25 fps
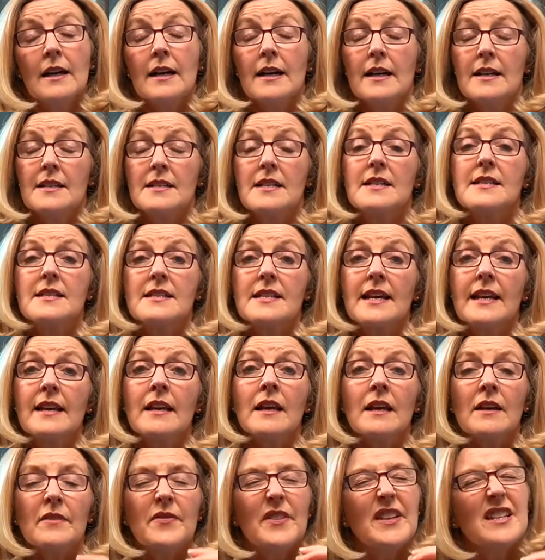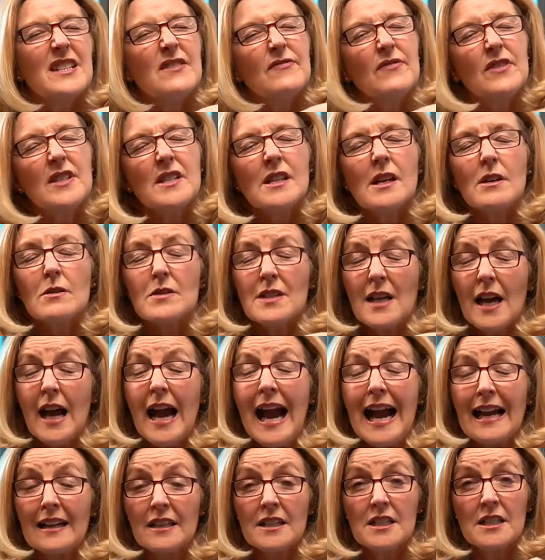As I say, this video is
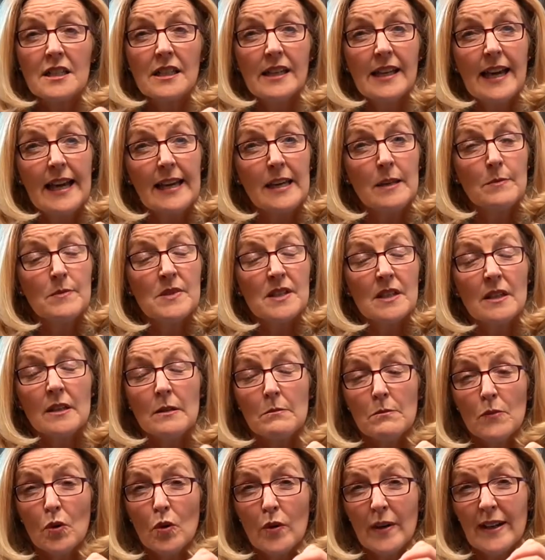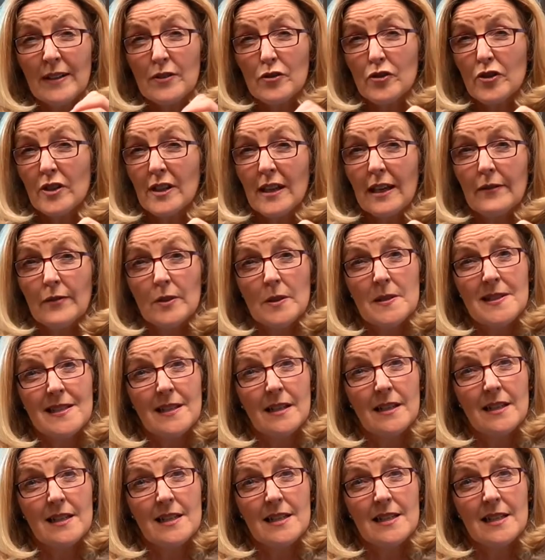actually aimed at more entry-level
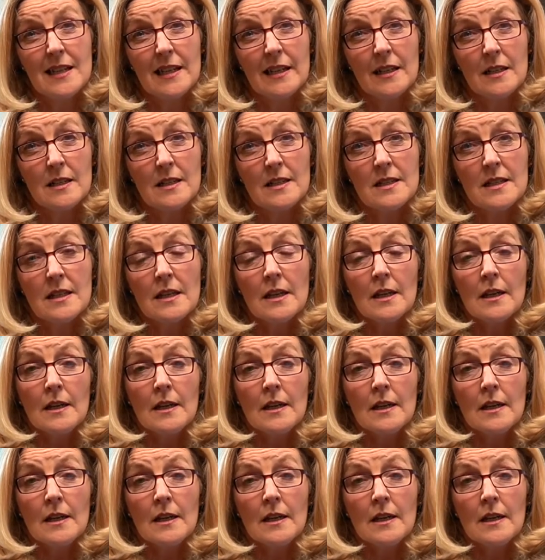sight singers